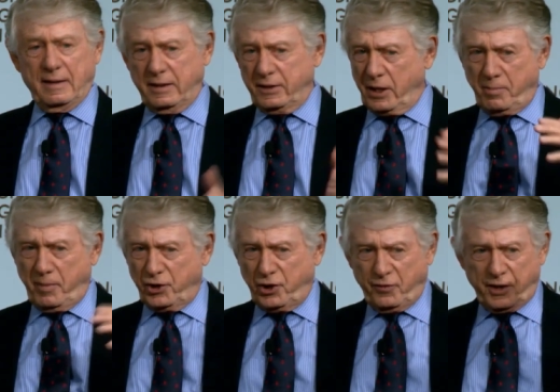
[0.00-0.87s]
let's say
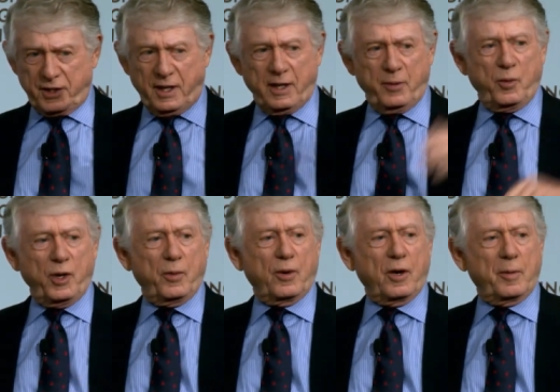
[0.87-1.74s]
much of the time we
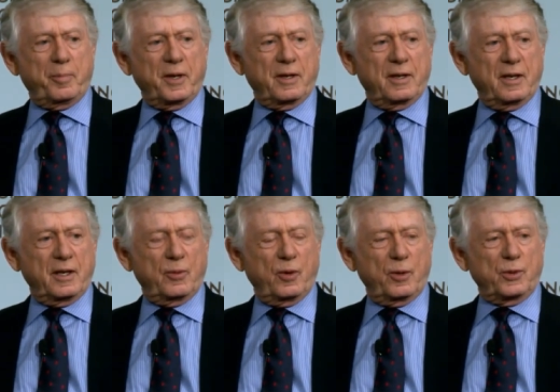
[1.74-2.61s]
were up in,
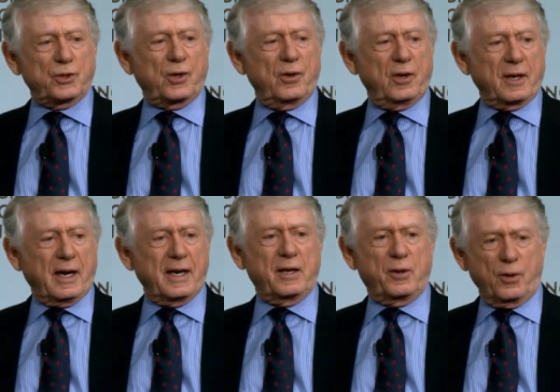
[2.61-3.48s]
in what was called
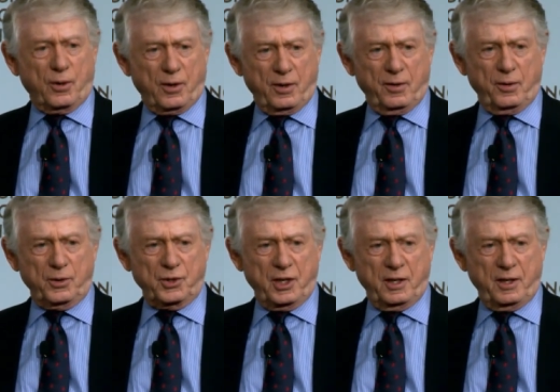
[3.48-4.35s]
I Corps in
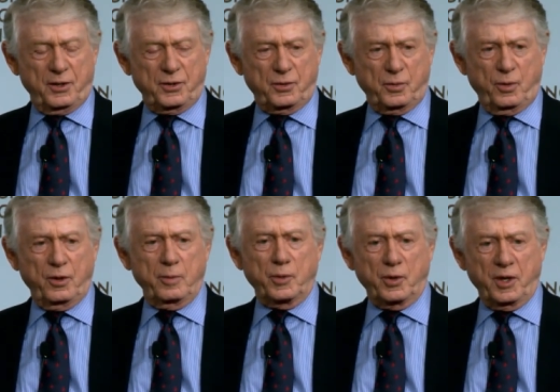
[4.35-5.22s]
those days with
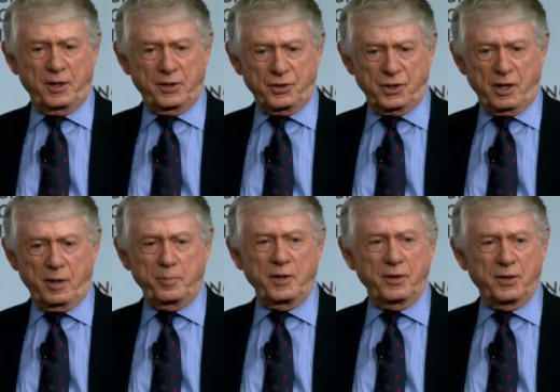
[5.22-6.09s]
the Marines,
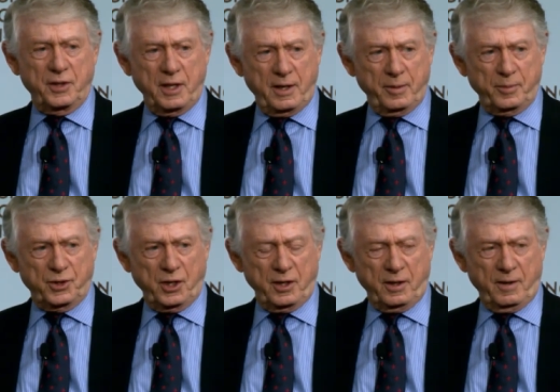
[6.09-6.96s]
up near the
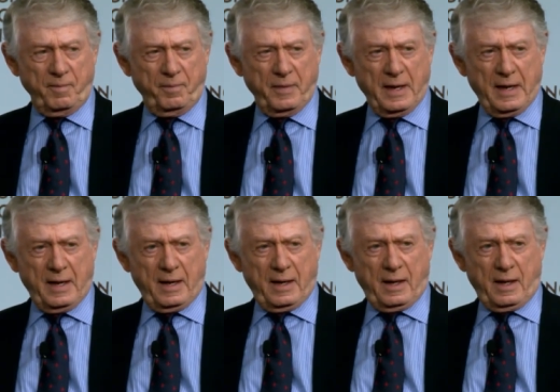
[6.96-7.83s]
DMZ
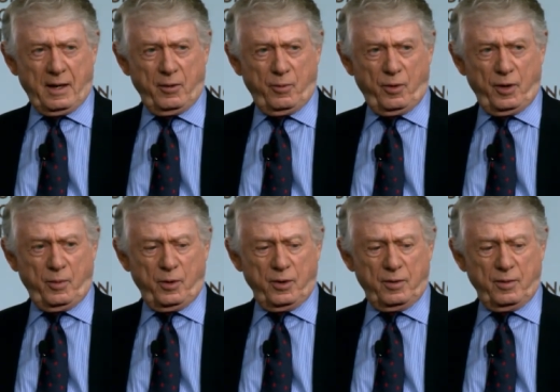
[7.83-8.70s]
and we
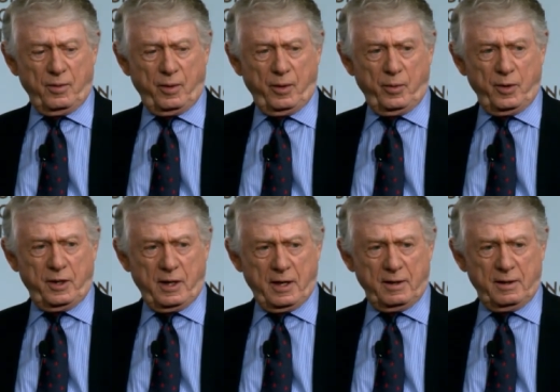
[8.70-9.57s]
would we would
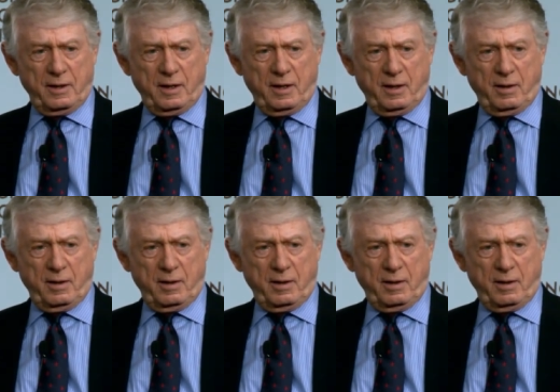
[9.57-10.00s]
get a